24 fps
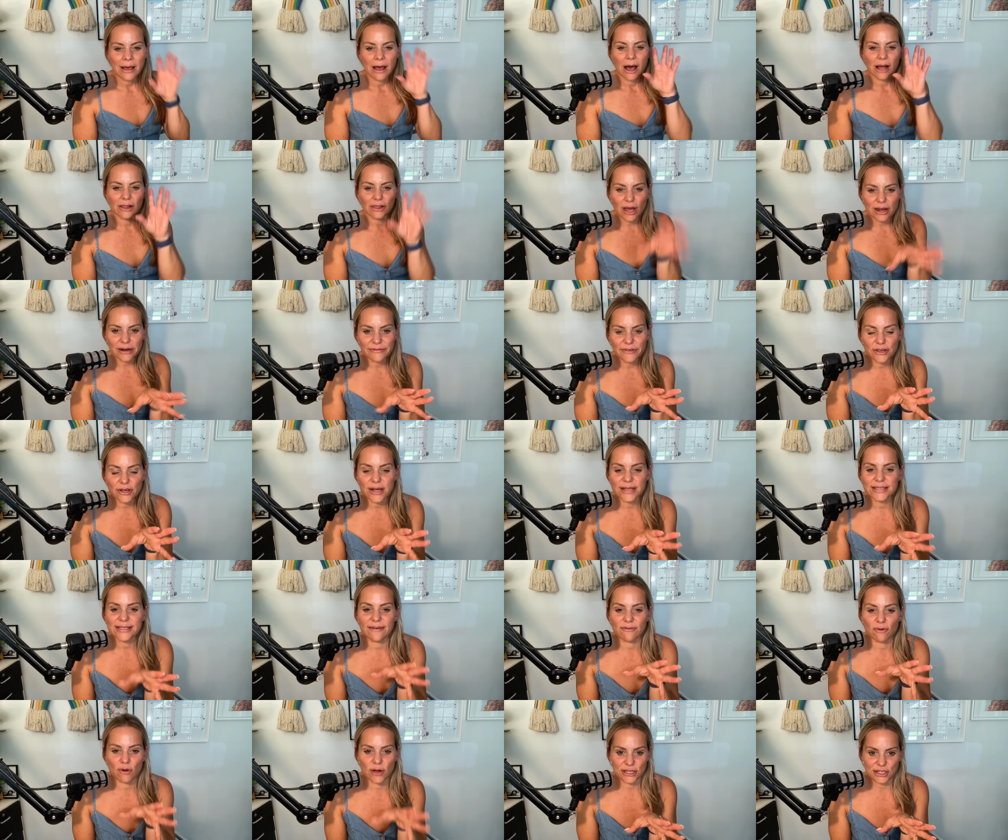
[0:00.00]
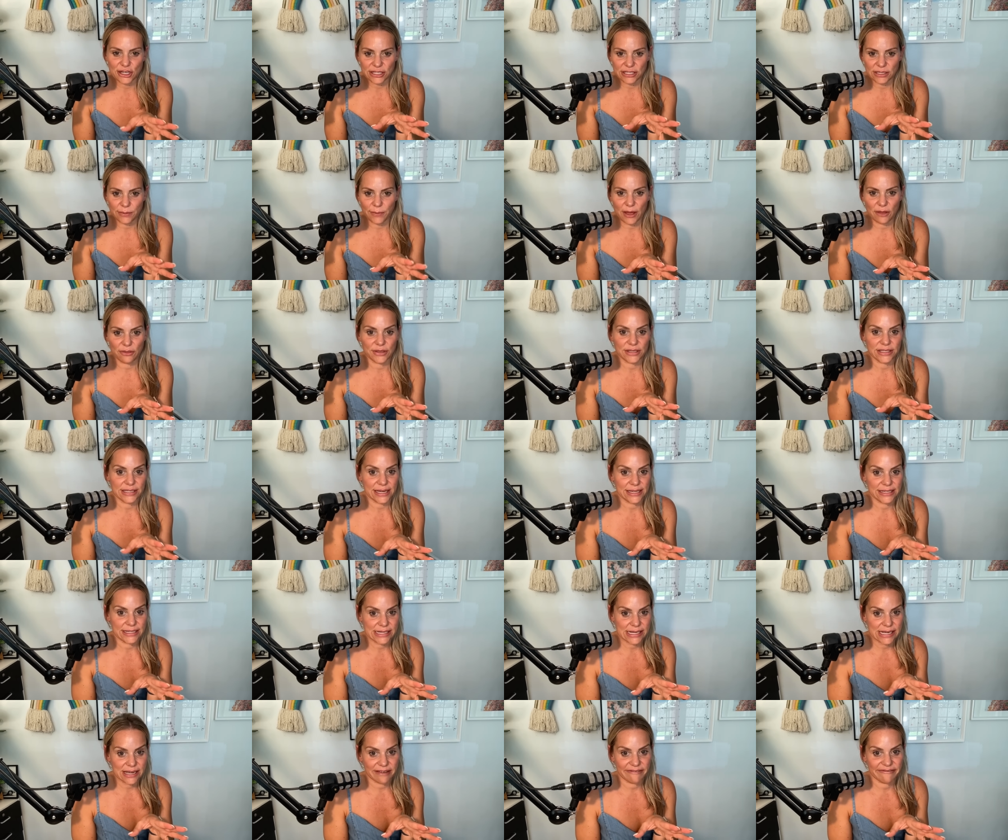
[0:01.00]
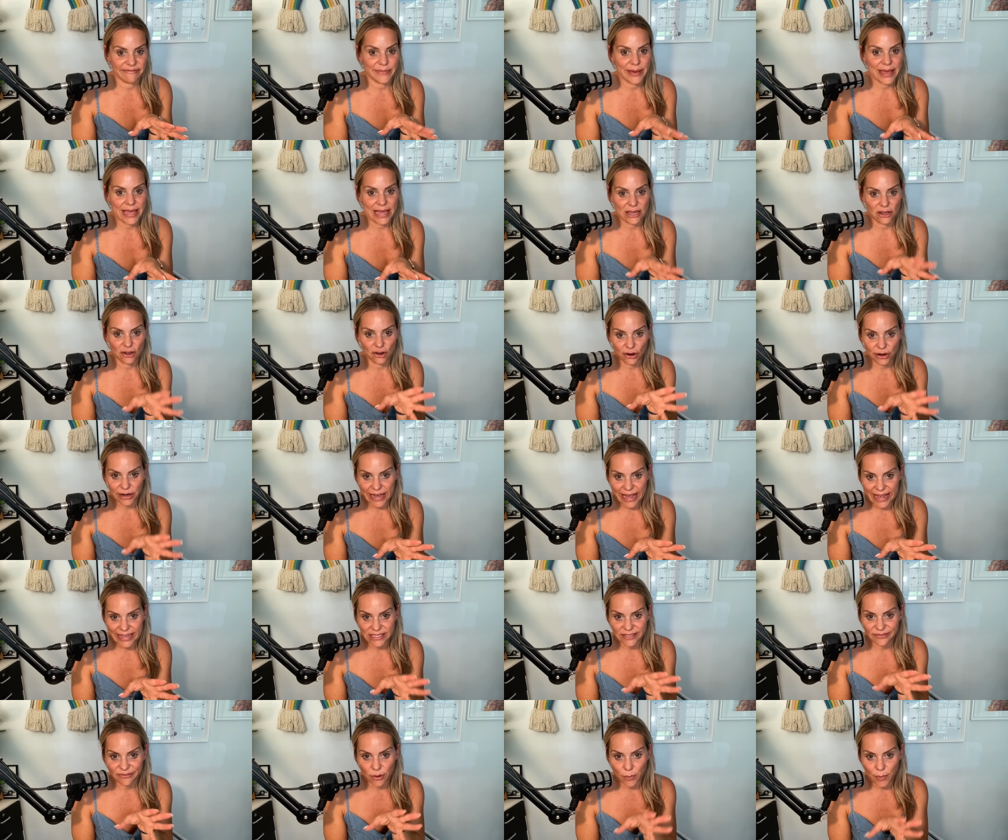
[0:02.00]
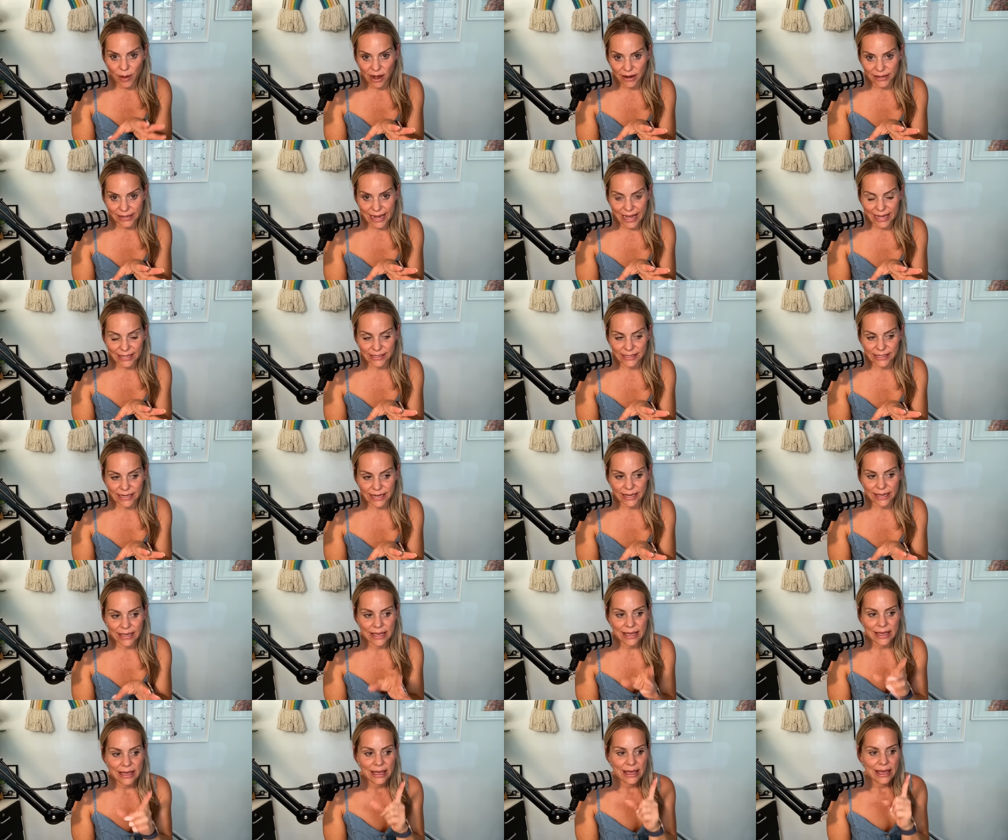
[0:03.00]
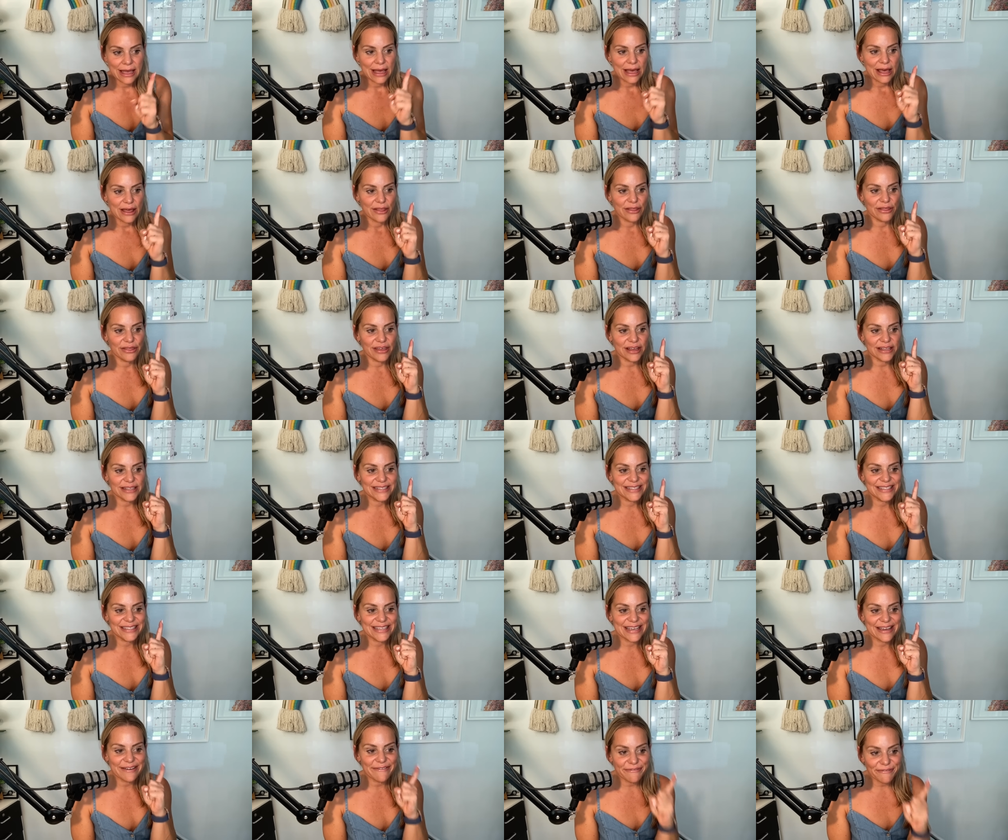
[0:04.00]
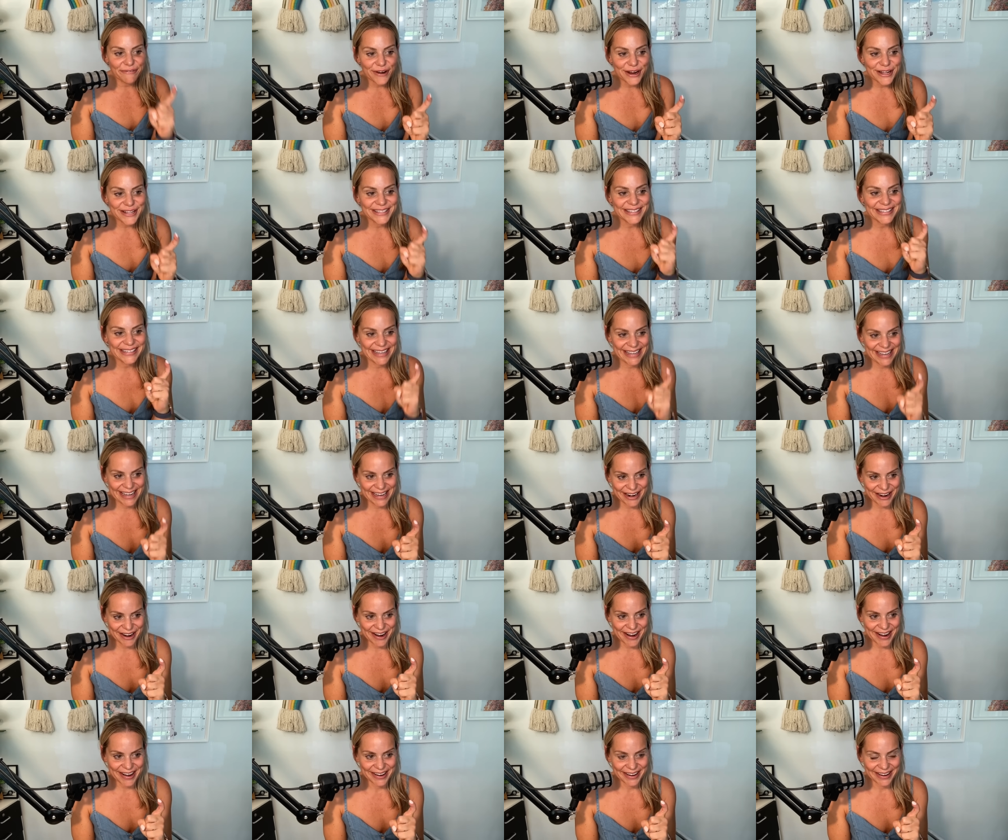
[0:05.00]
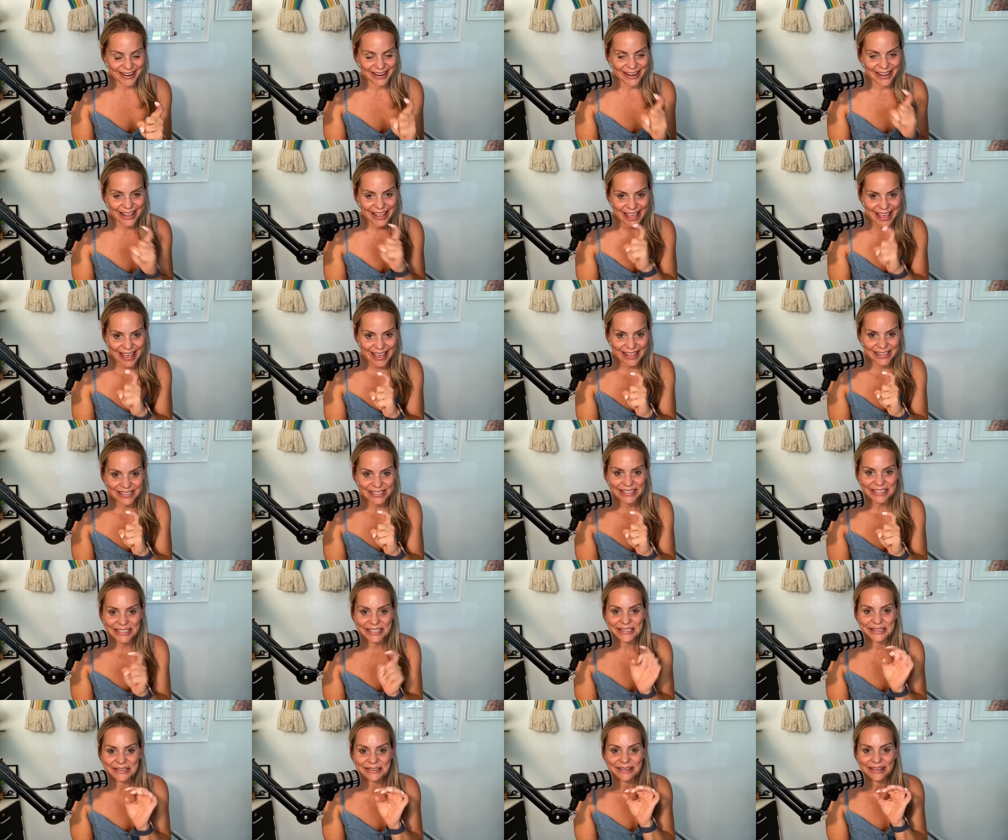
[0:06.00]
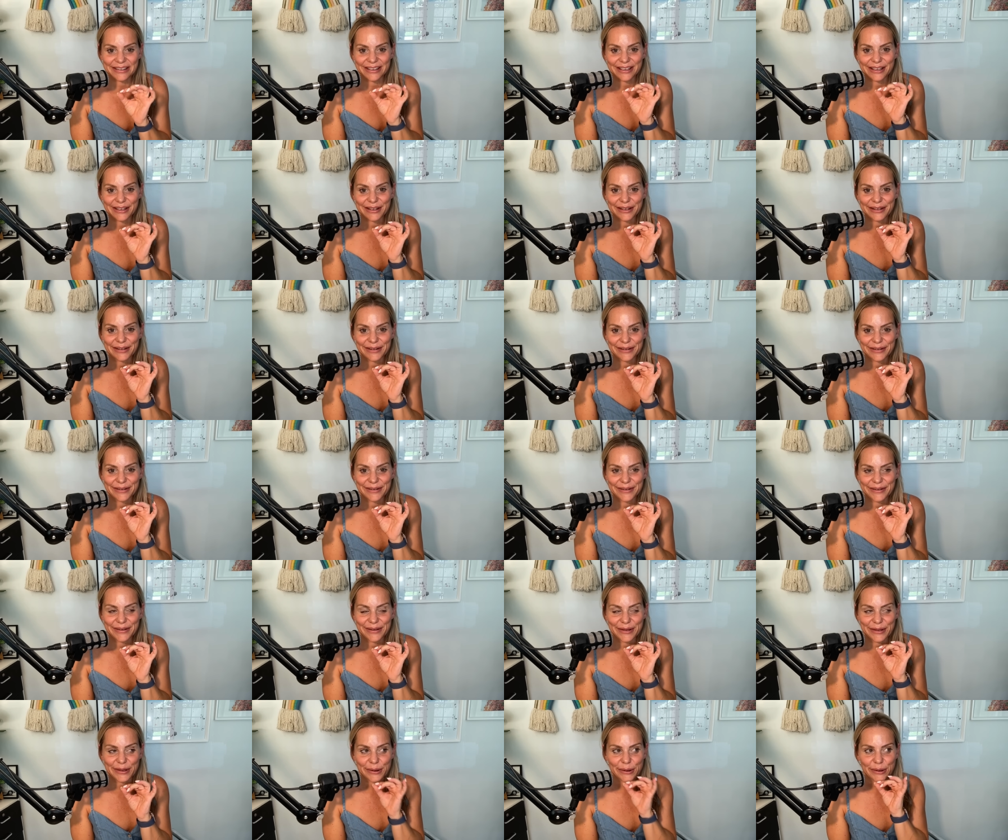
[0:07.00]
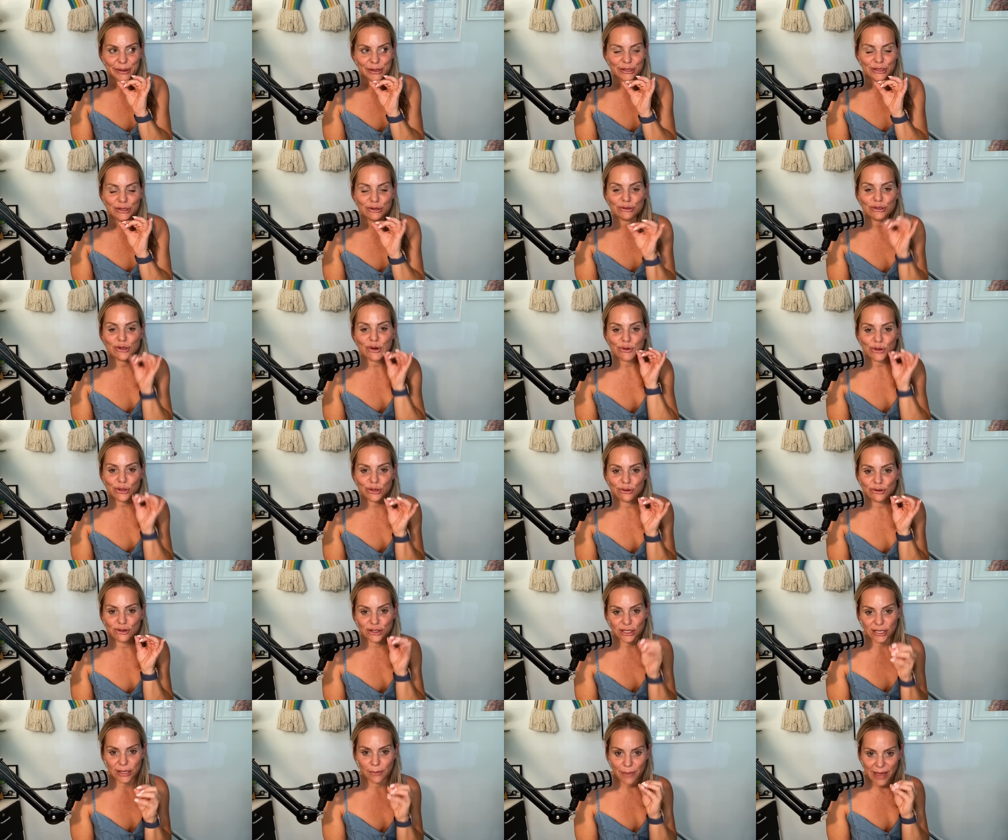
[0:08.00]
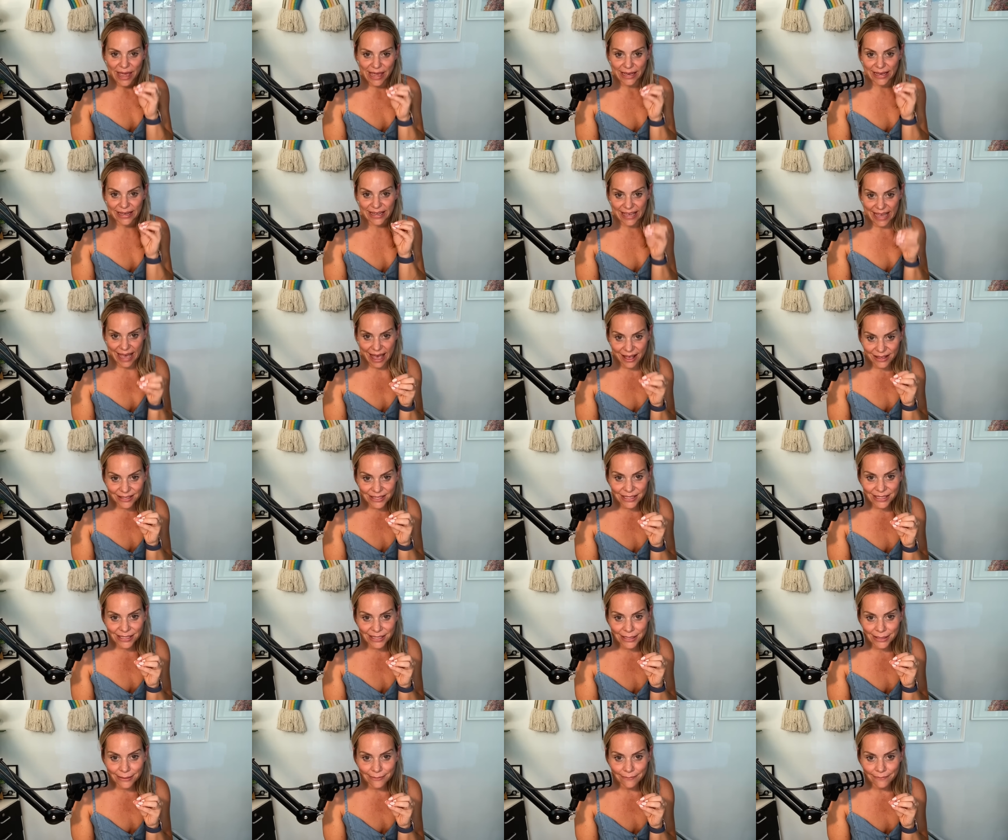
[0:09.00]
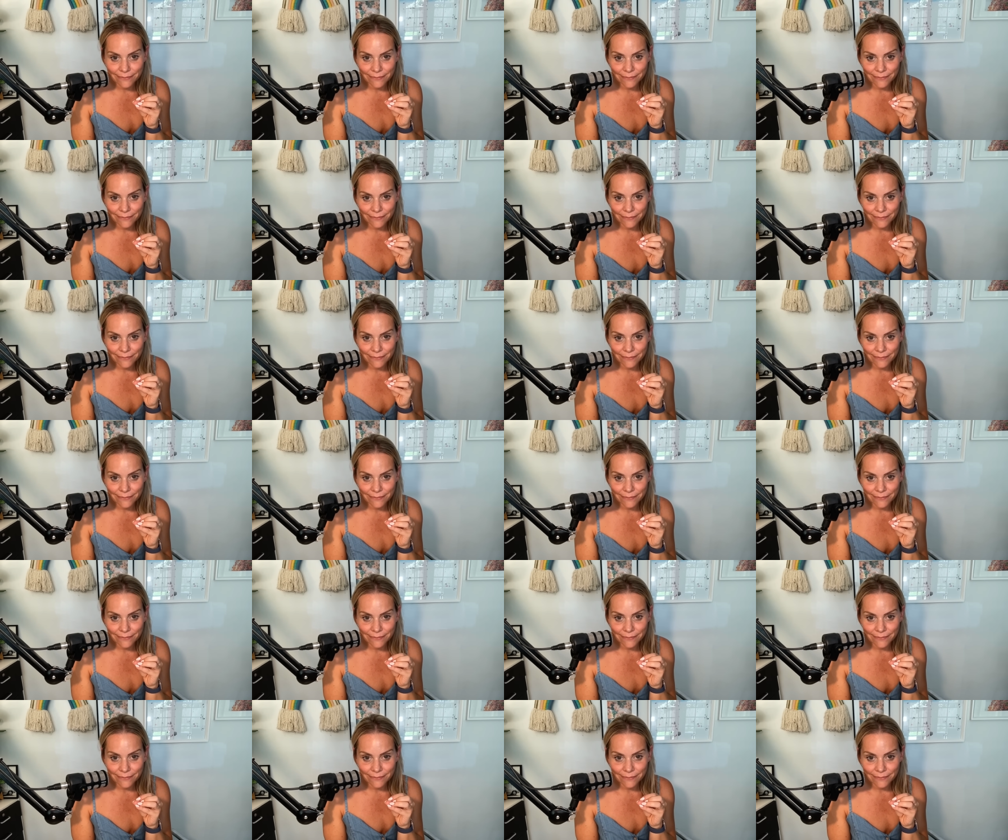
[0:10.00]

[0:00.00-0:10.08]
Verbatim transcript: A lot of you guys have questions about this idea of paying your guests for podcasting. The difference here is you don't usually pay a guest